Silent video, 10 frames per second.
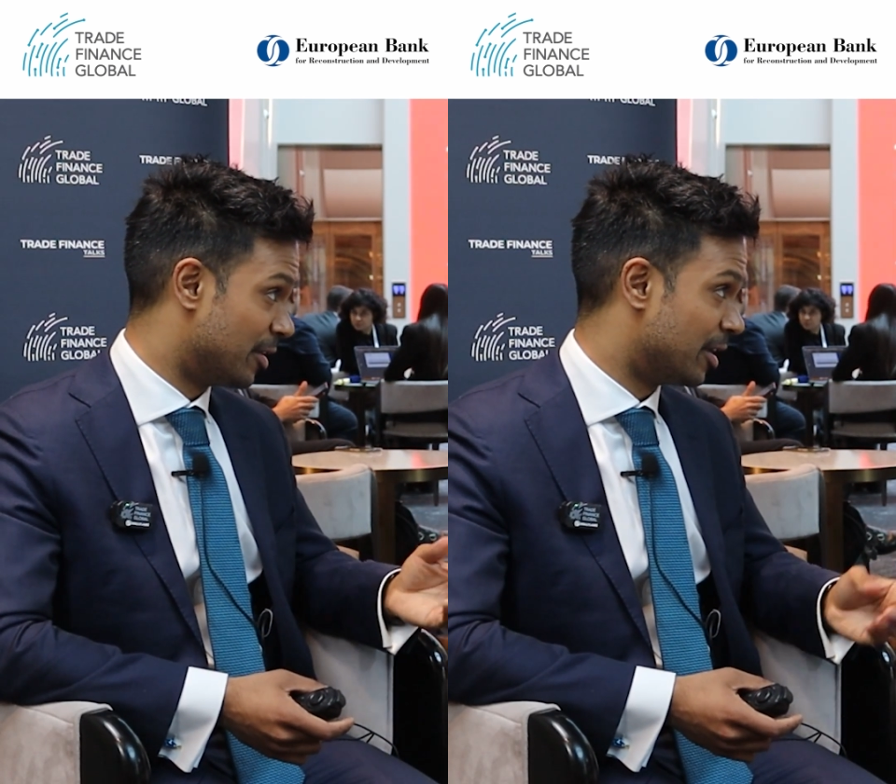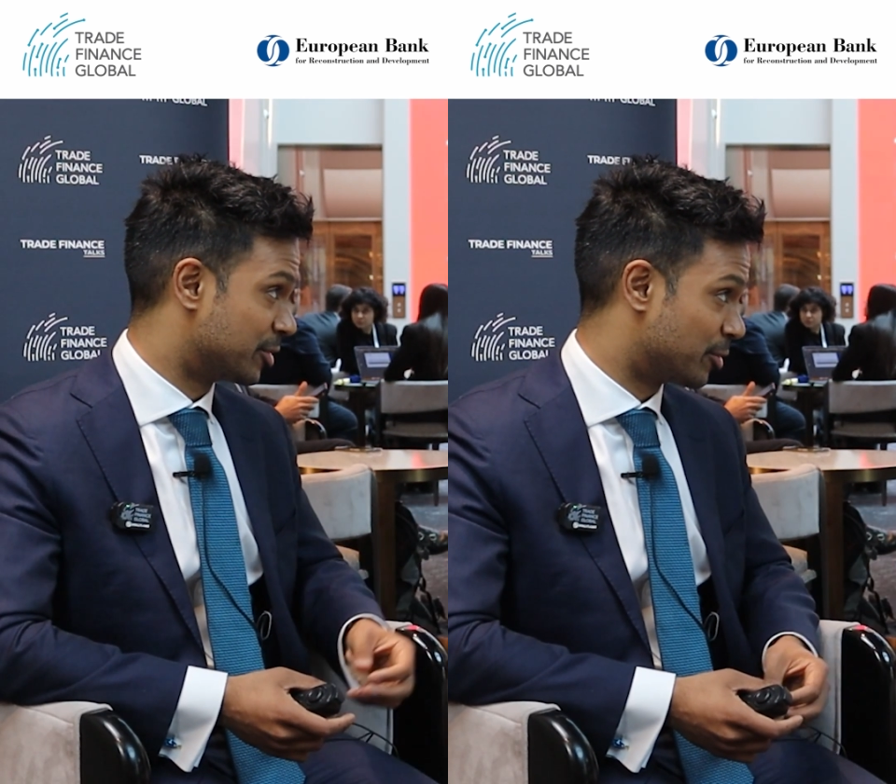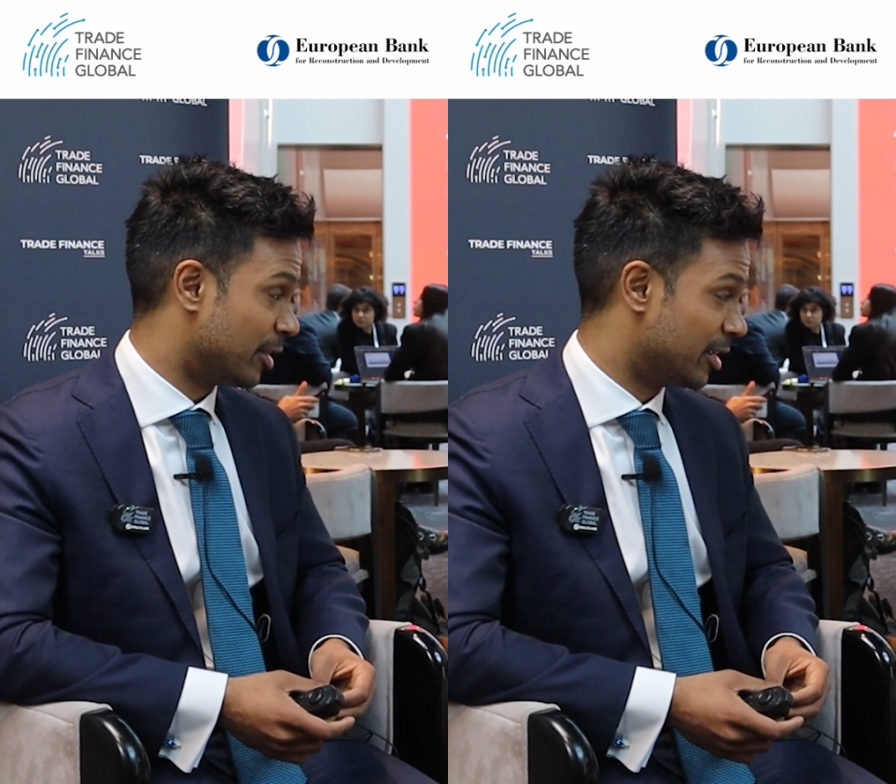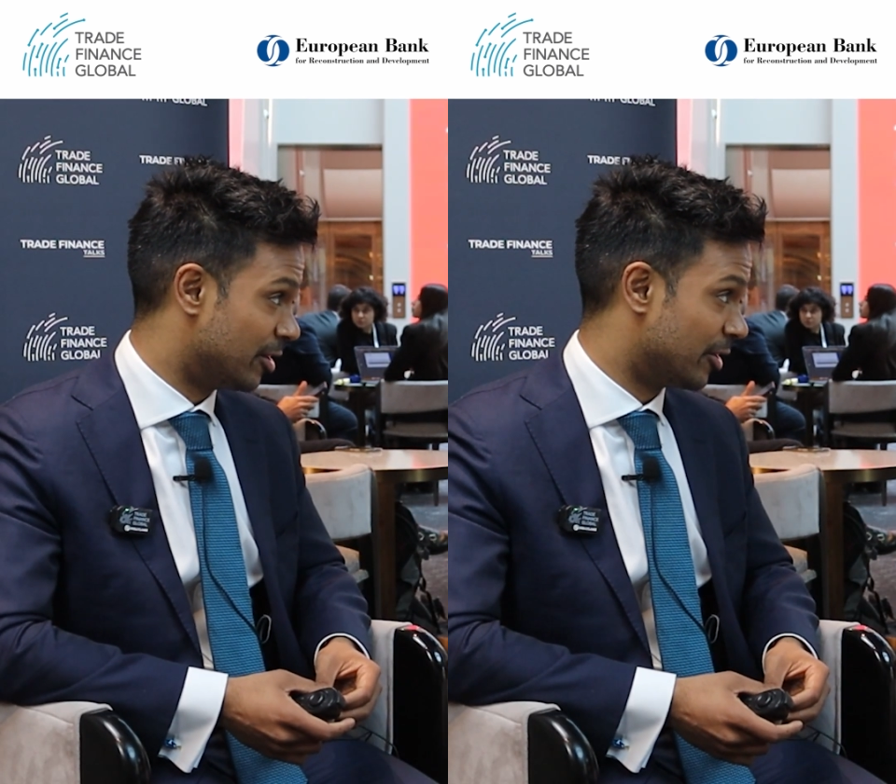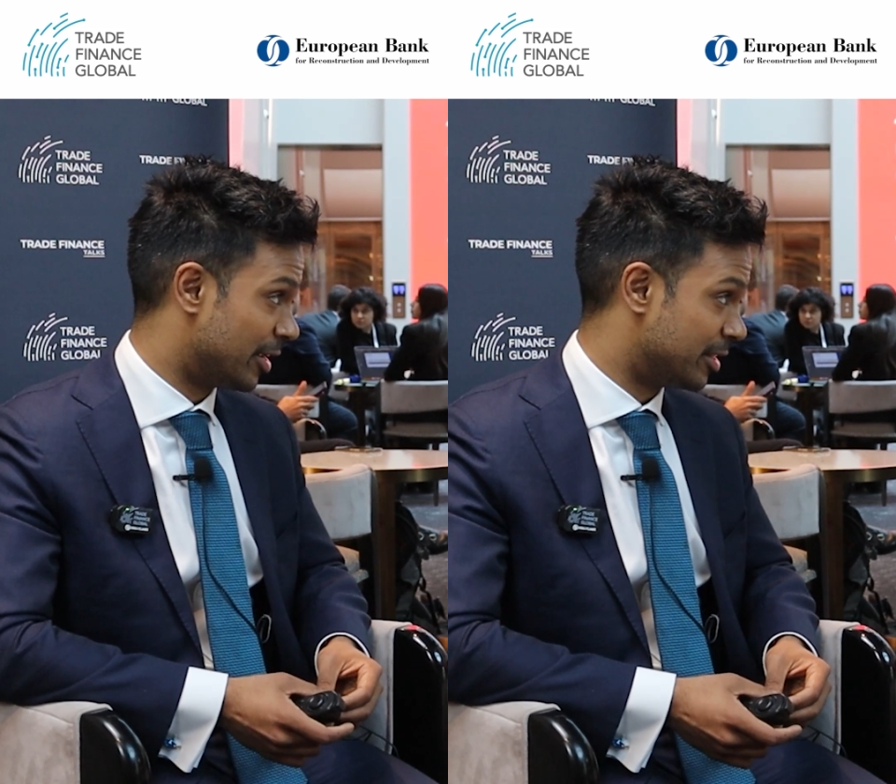heard quite a
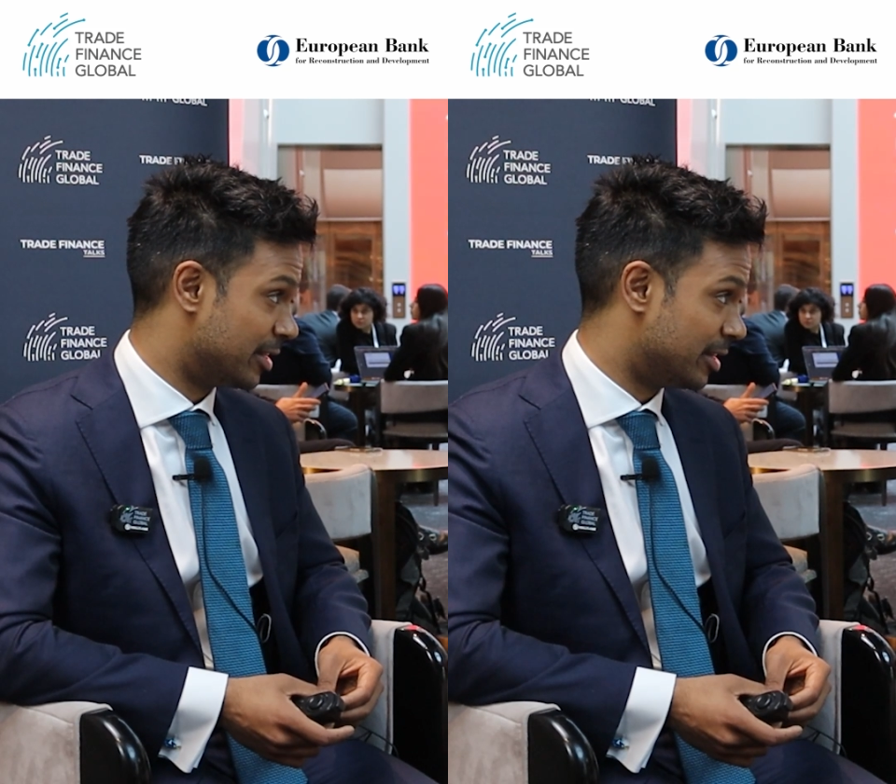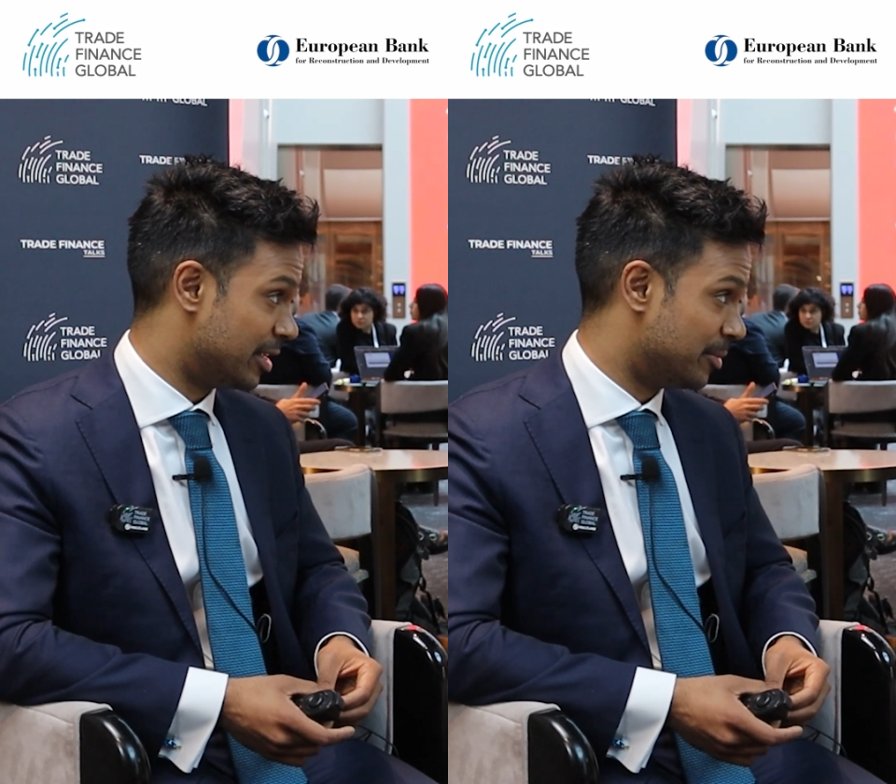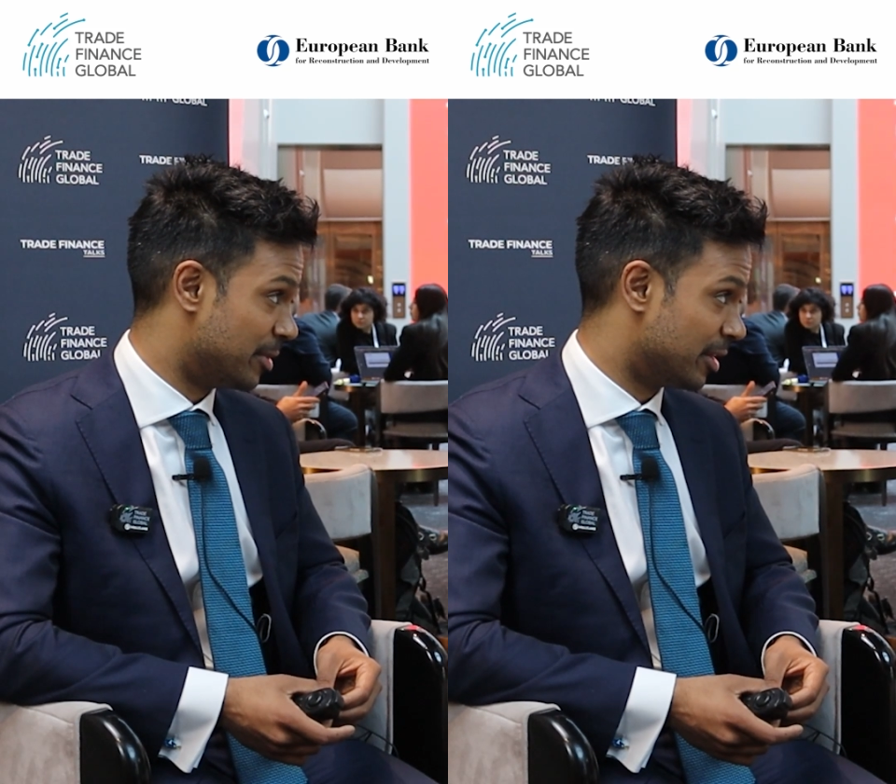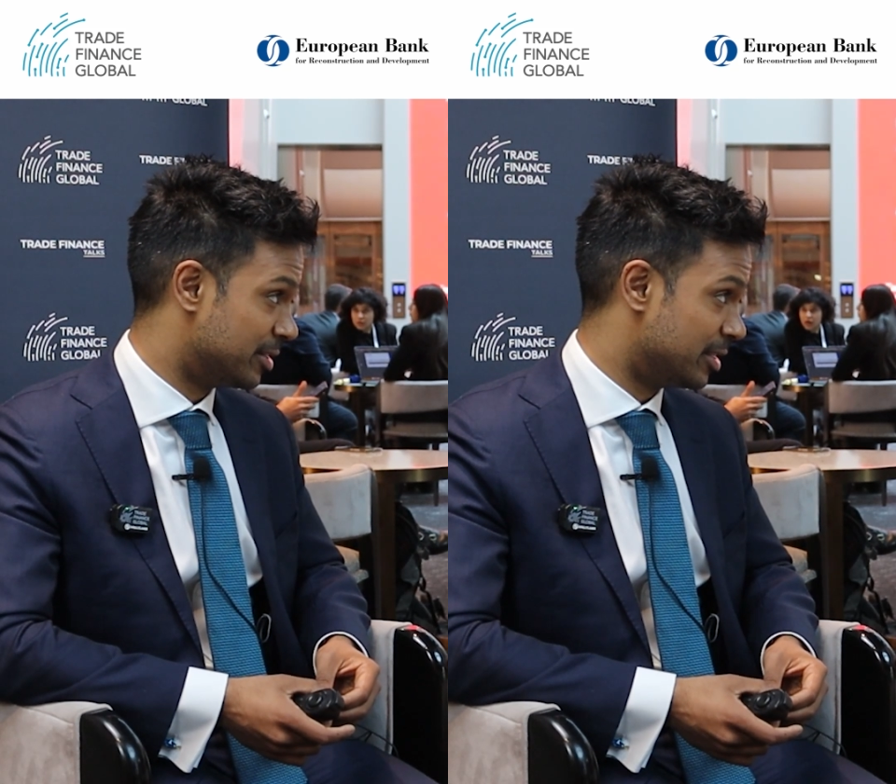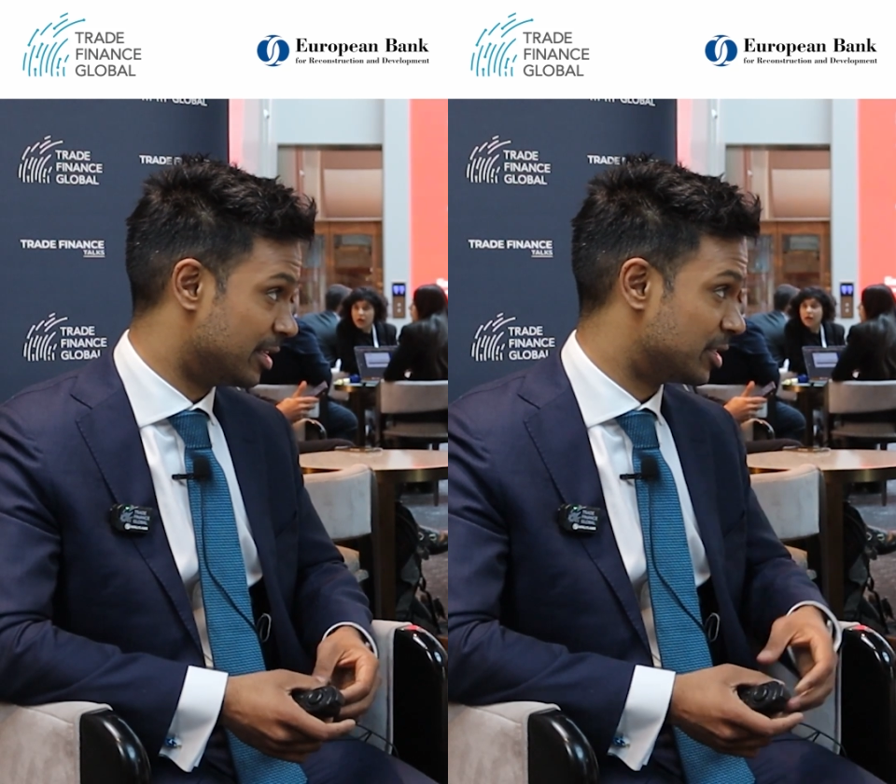lot at the EBRD,